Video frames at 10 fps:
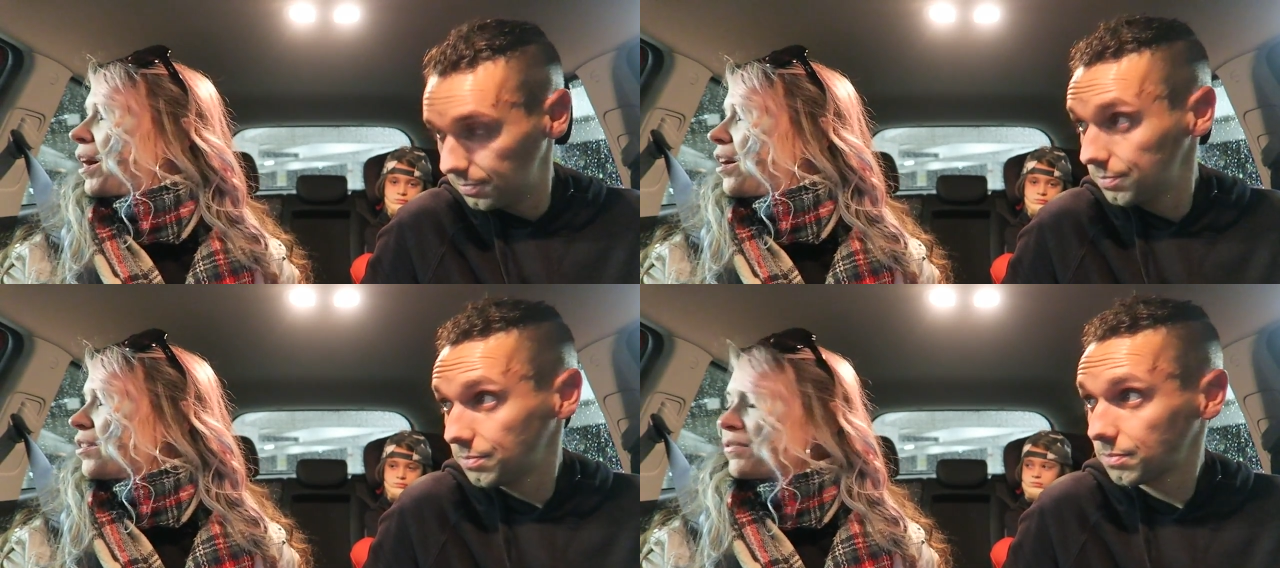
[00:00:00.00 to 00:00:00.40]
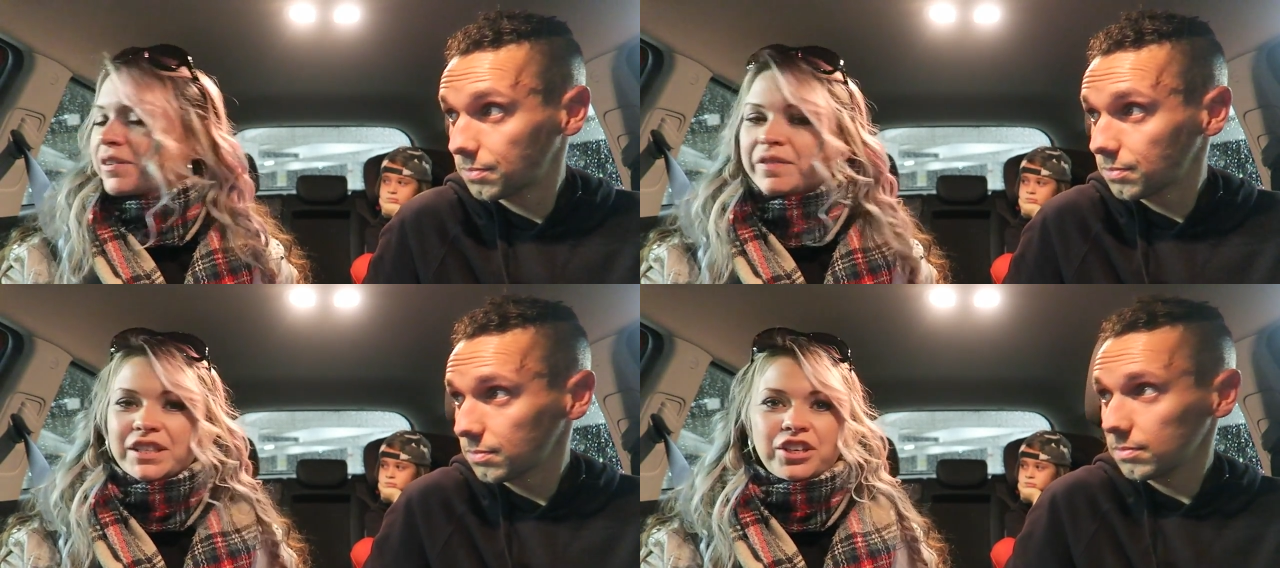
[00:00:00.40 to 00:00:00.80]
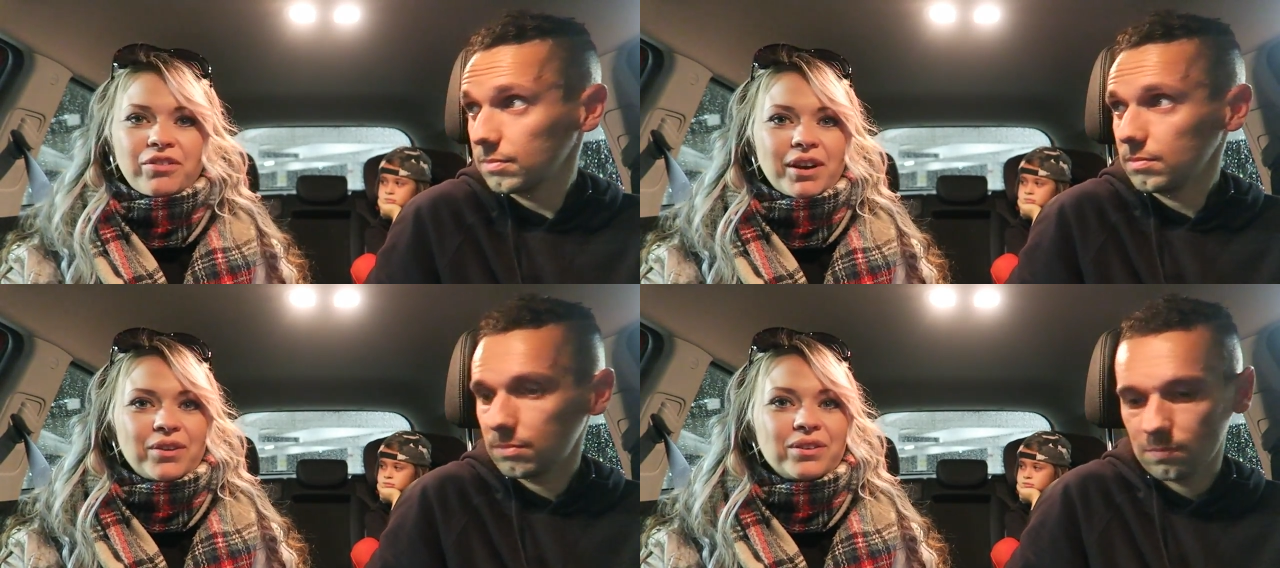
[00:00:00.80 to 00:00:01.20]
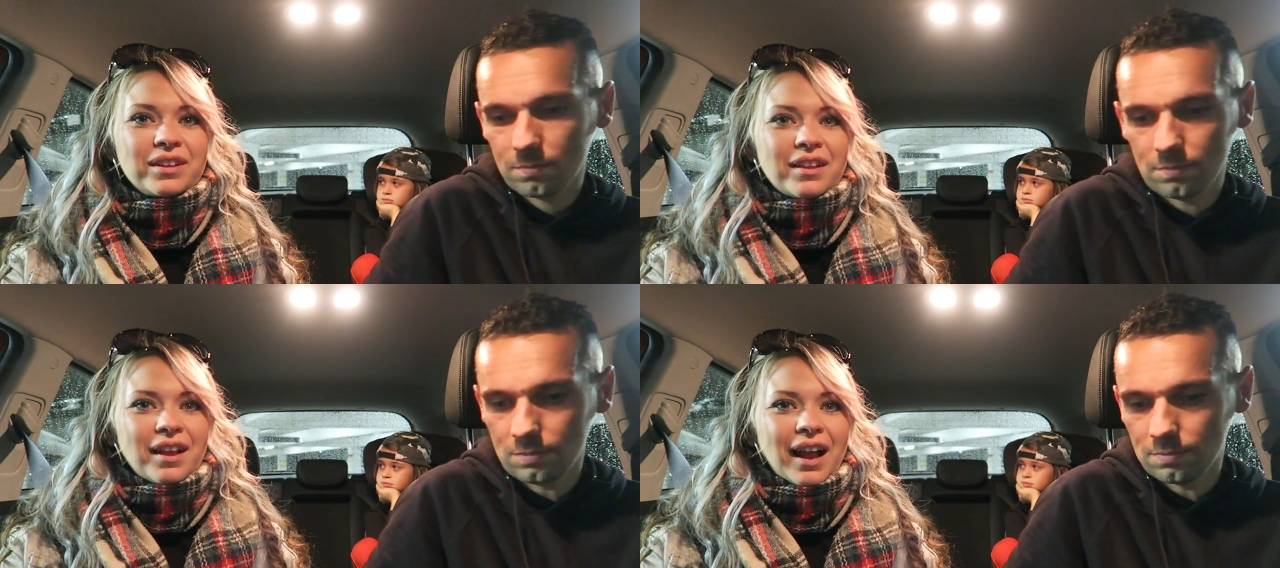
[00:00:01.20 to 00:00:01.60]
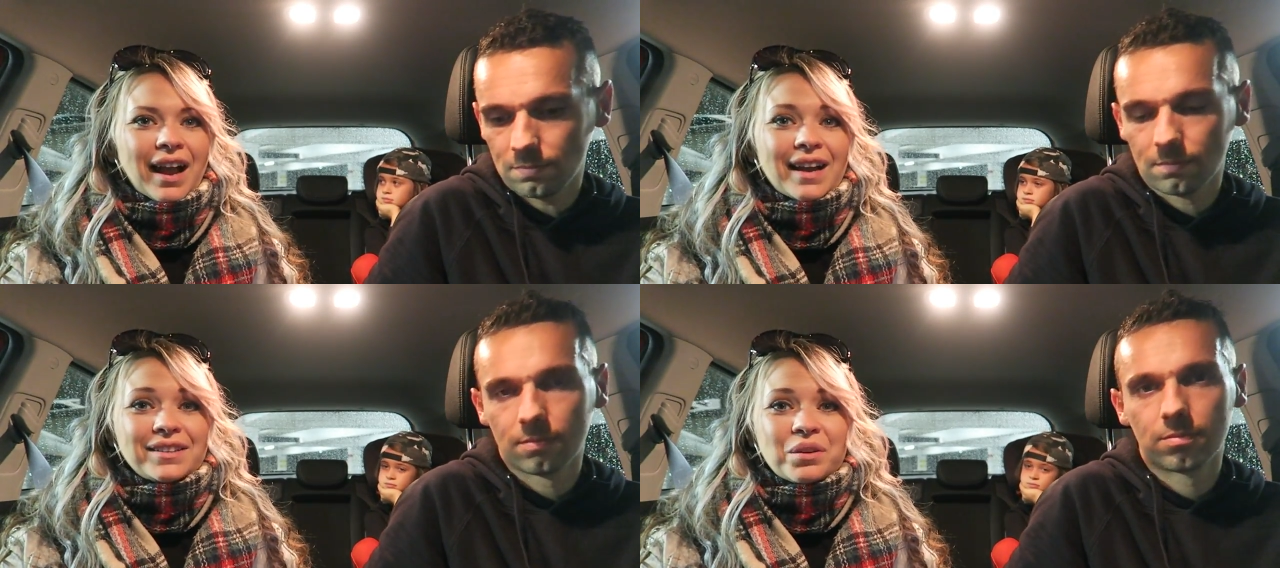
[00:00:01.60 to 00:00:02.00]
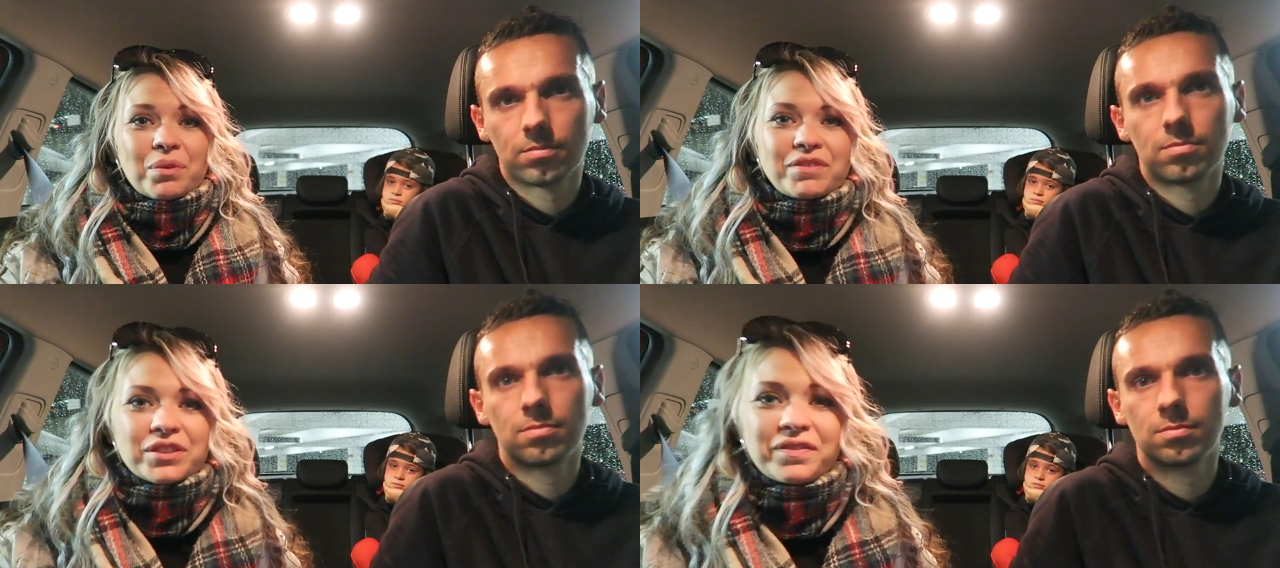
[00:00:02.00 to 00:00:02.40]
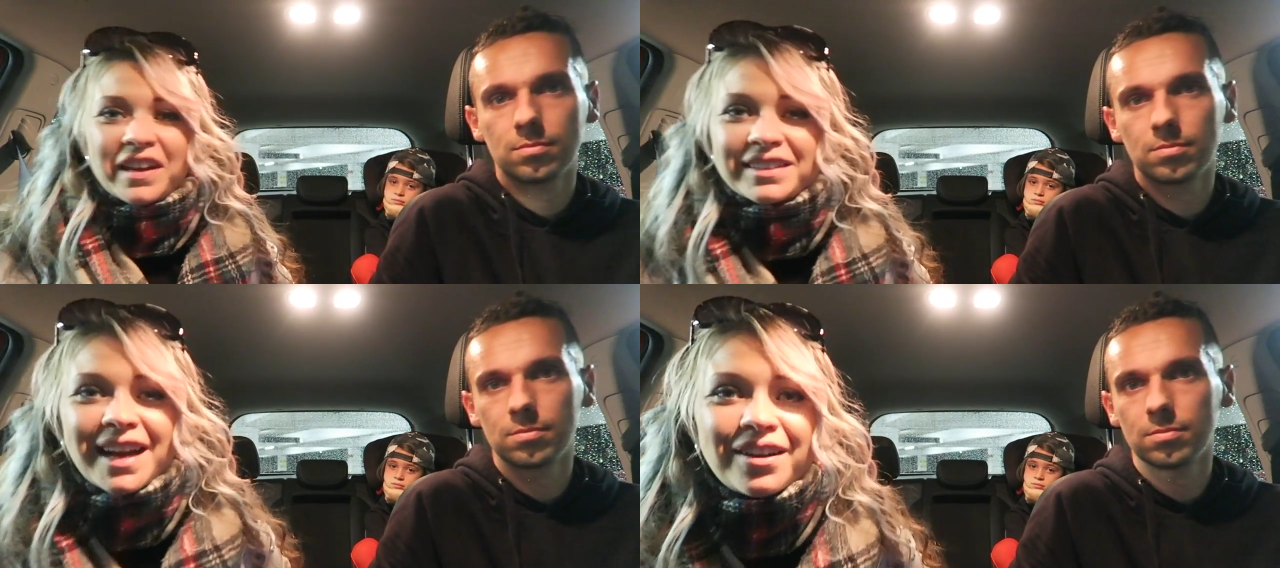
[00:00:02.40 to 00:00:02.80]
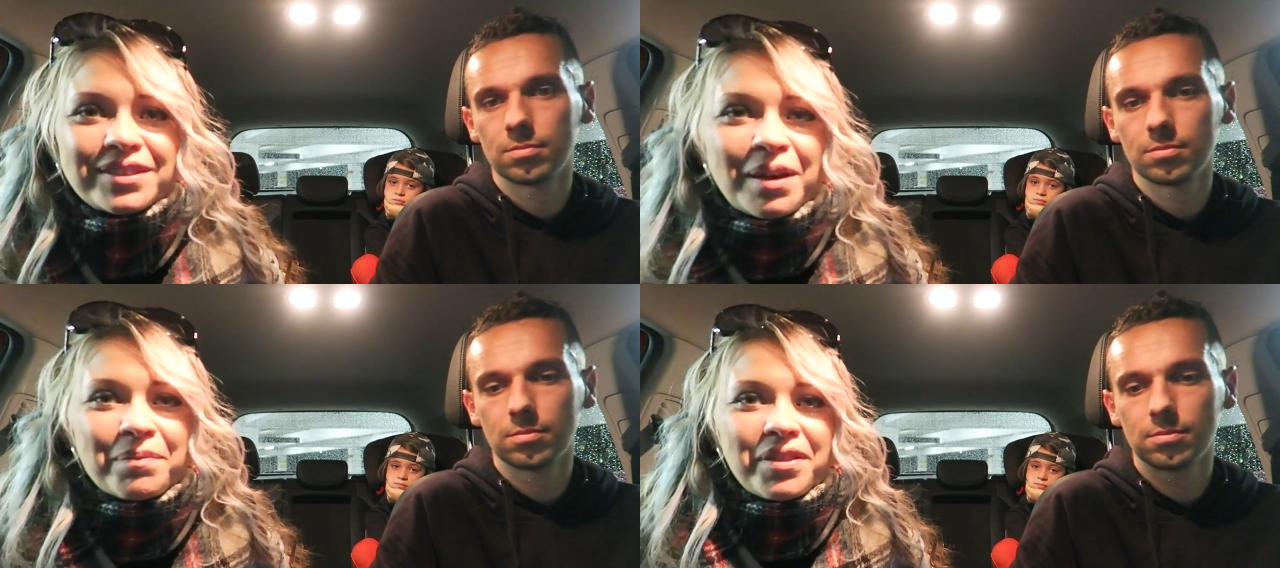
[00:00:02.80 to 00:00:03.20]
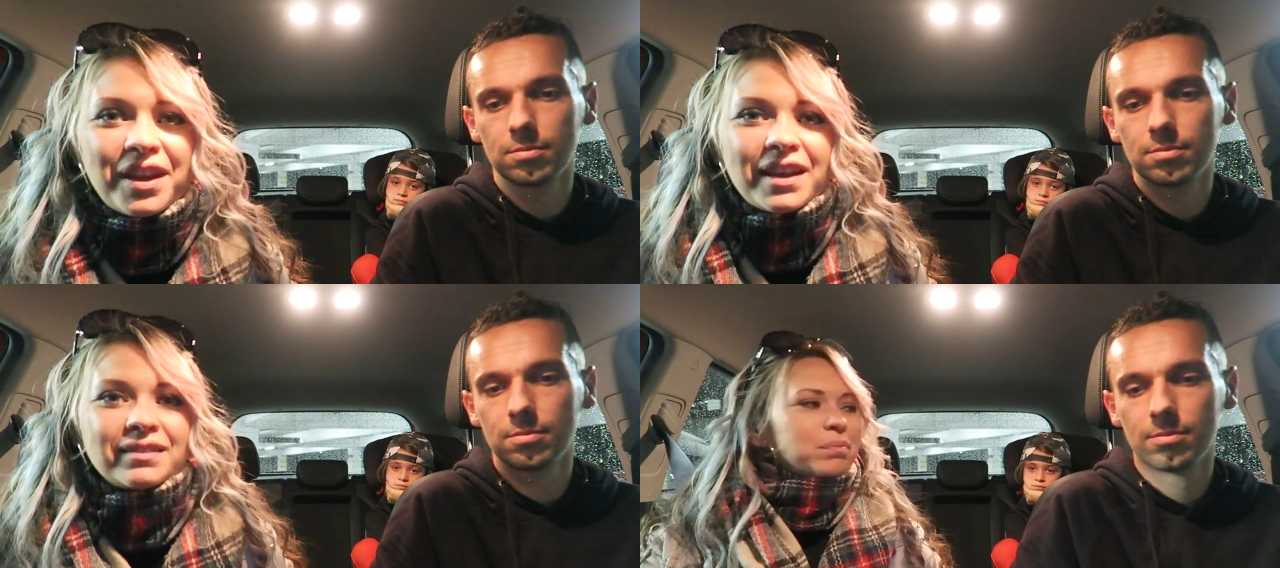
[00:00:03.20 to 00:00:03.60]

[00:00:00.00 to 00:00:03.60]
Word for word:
Speaker 1: park for Veggie Grill. And we've just figured out something.